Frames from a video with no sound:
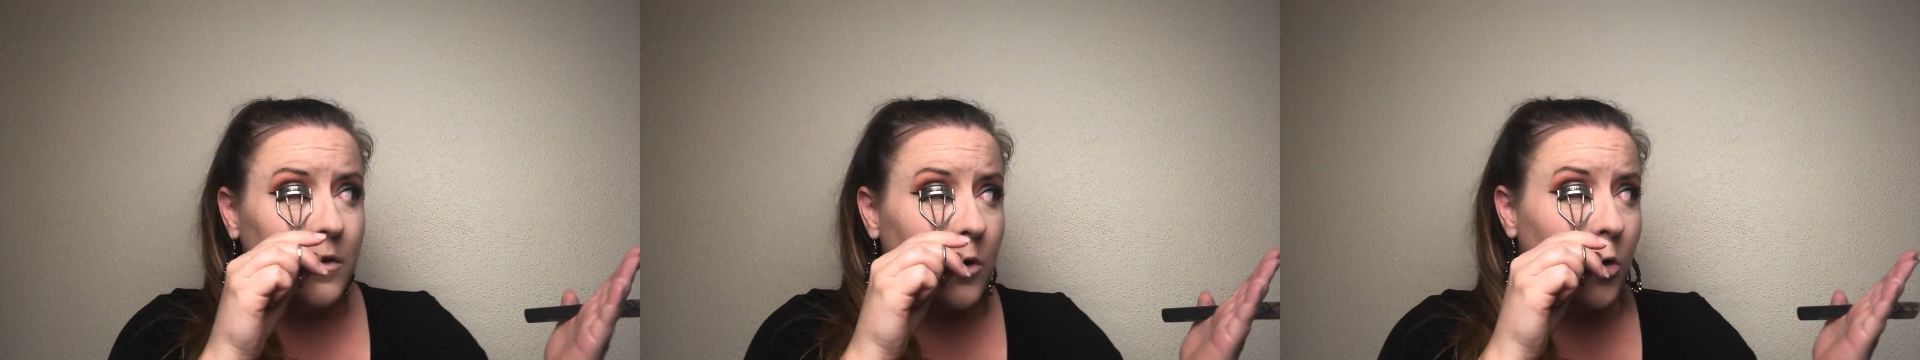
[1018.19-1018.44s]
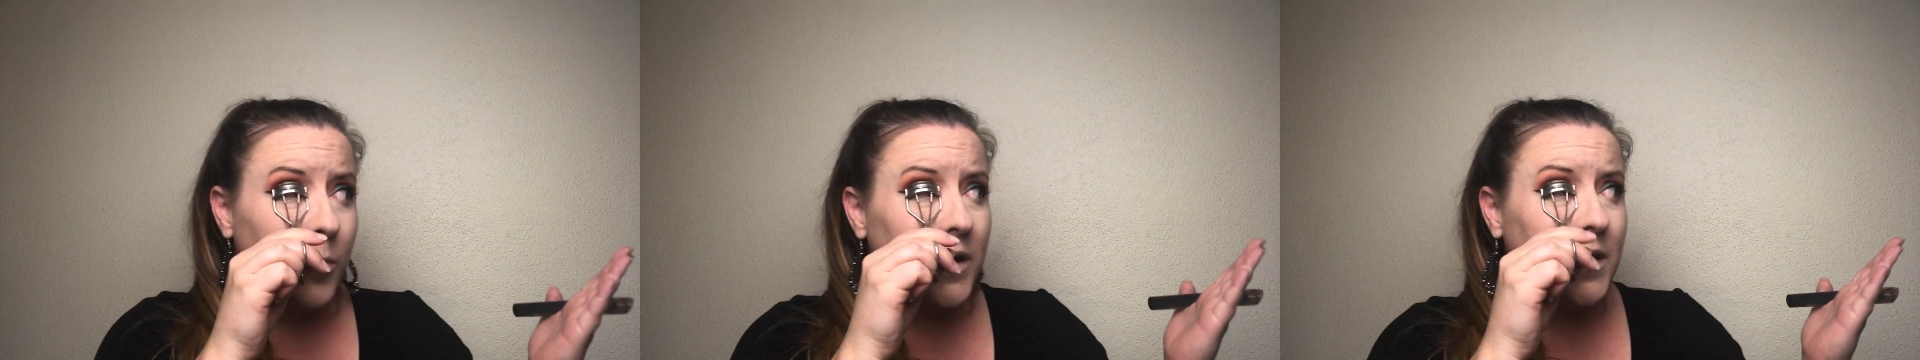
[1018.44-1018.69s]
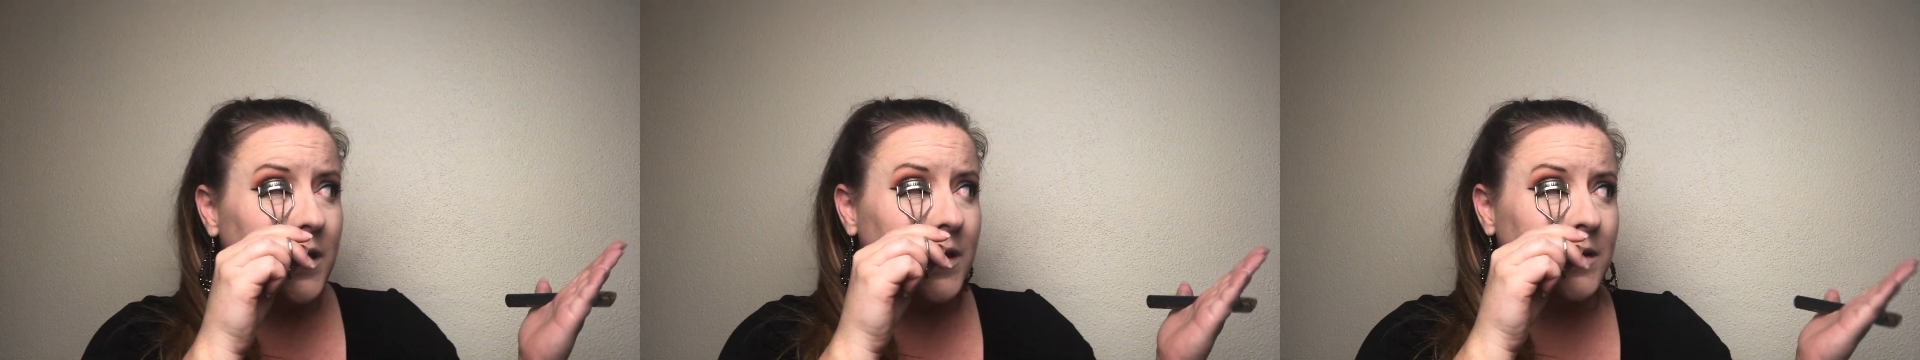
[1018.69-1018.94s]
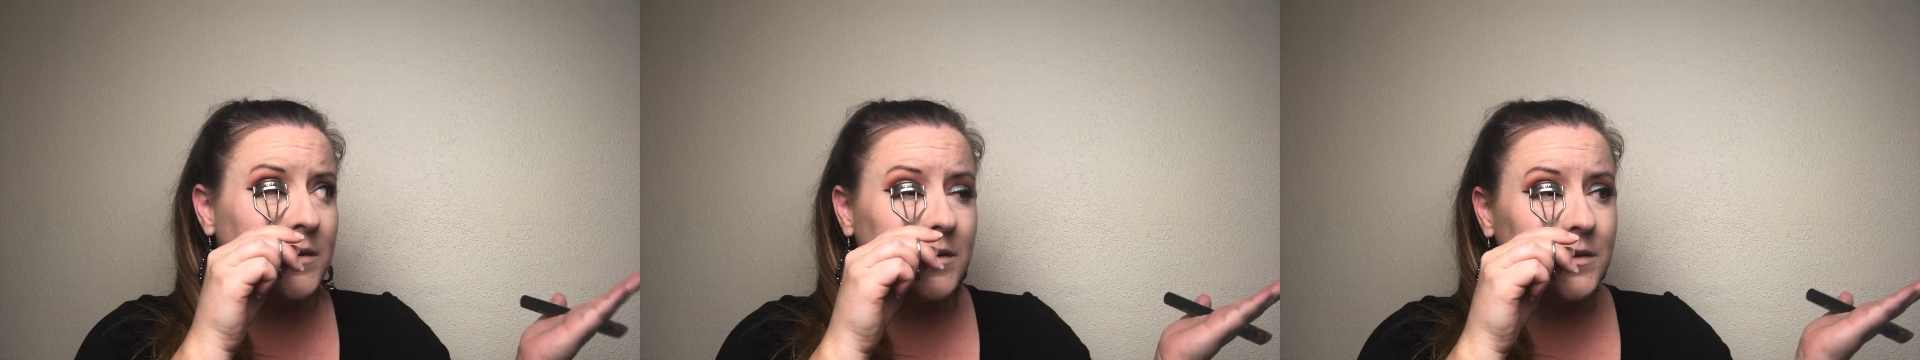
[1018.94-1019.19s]
Nobody
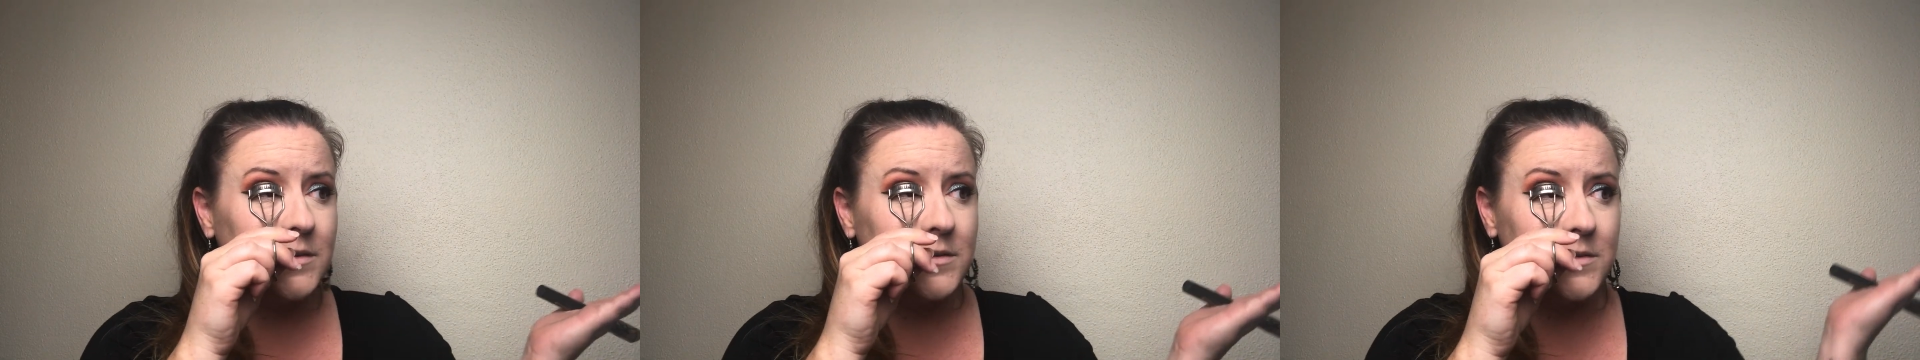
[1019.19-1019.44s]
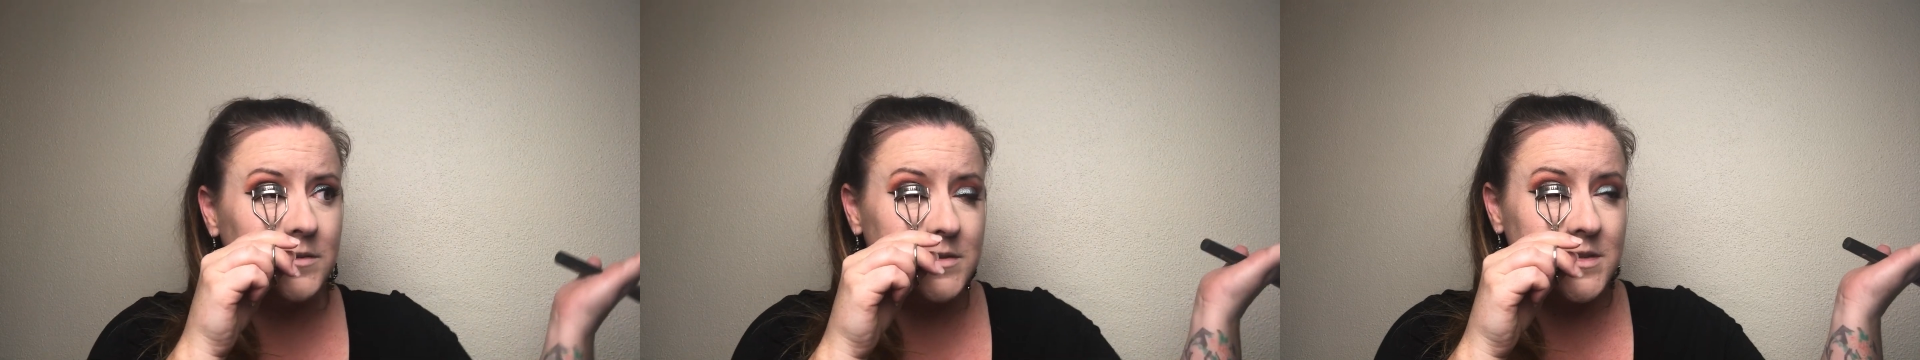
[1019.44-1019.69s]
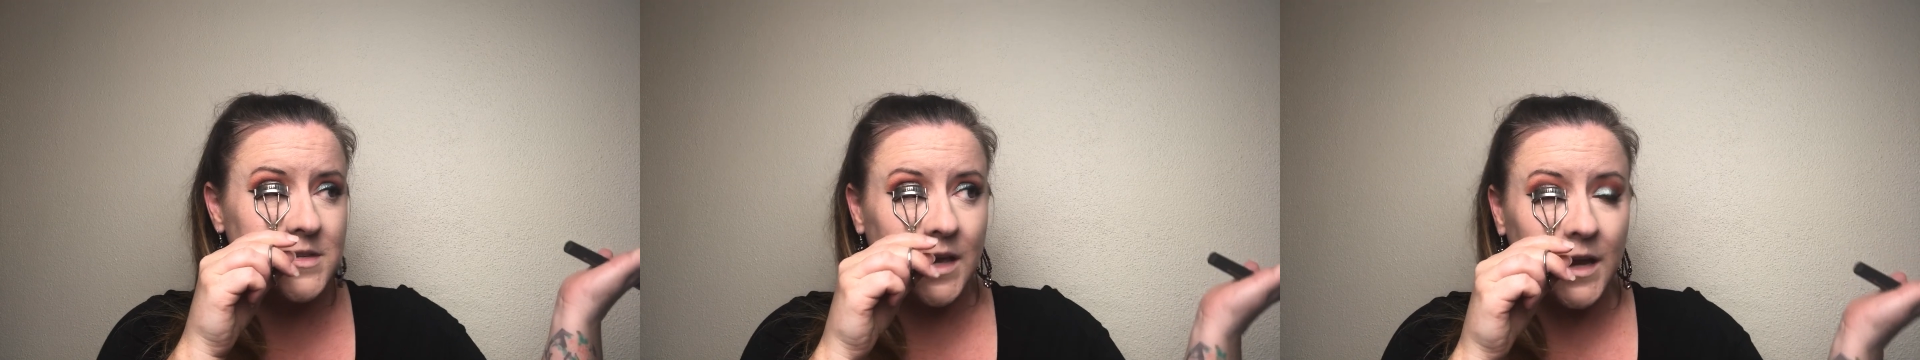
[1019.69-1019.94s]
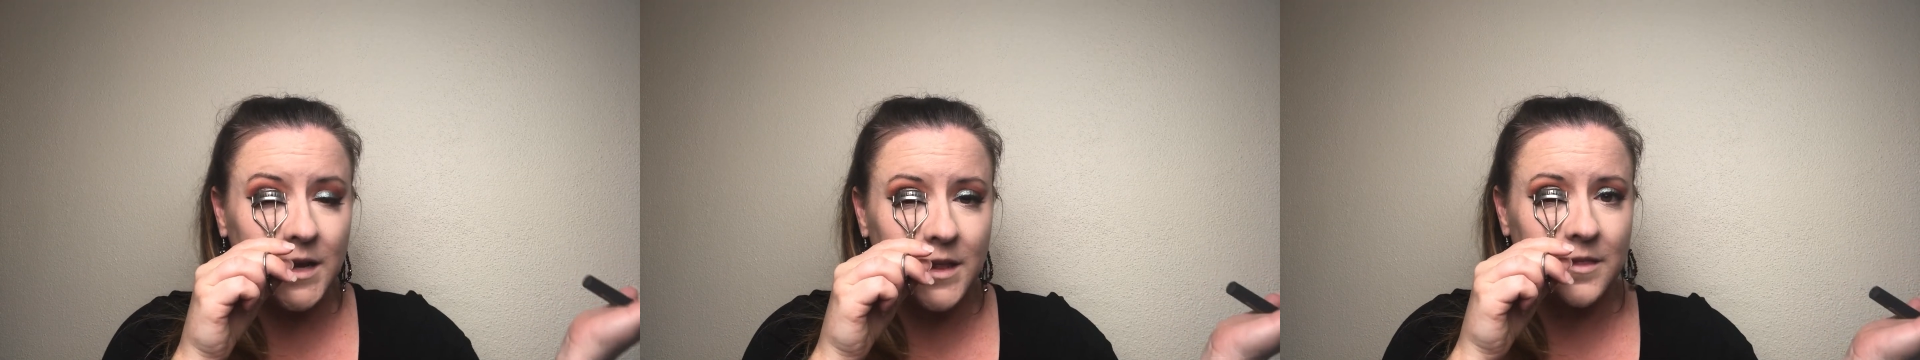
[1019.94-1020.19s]
can
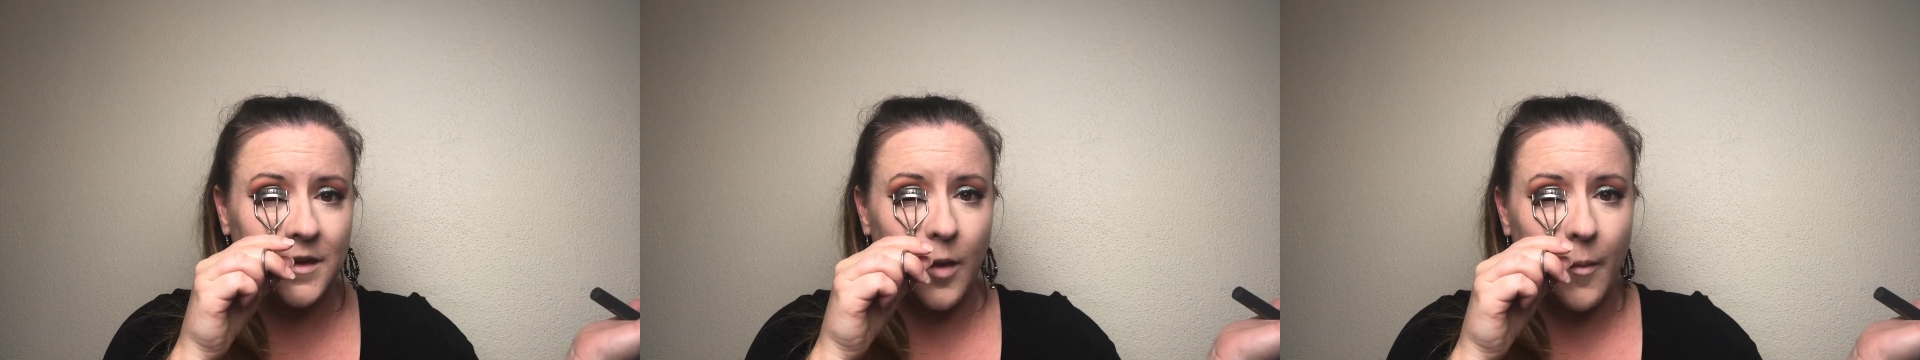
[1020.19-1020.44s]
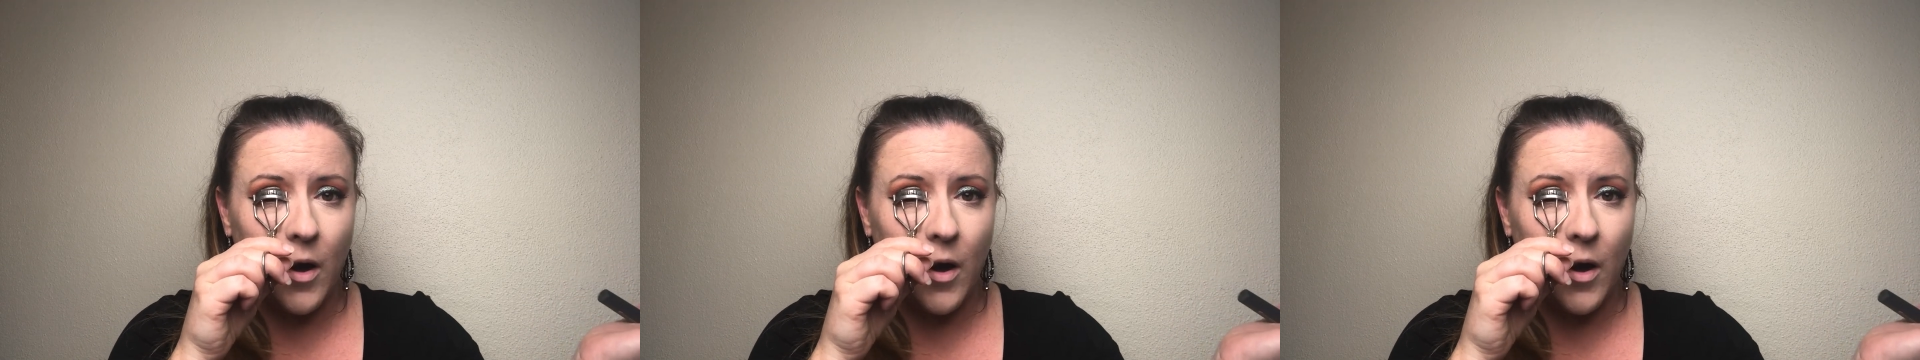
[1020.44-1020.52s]
say anything